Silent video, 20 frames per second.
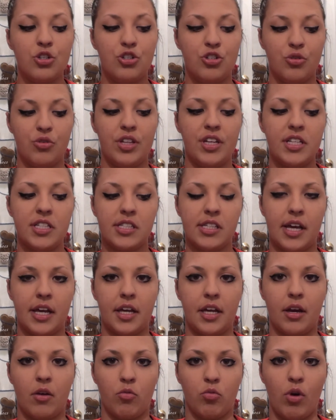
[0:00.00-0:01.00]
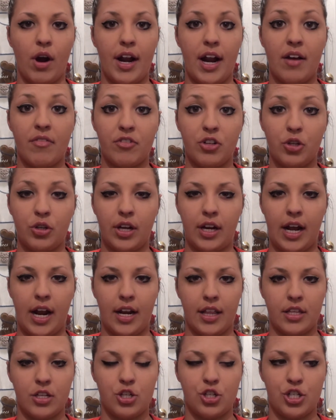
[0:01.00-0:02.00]
do this like right after you get
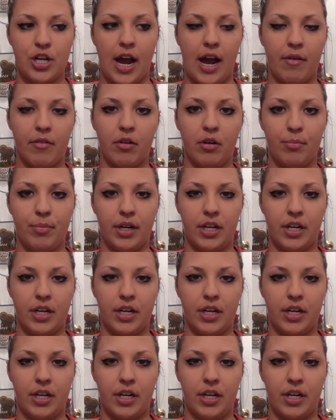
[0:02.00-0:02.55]
out of the shower,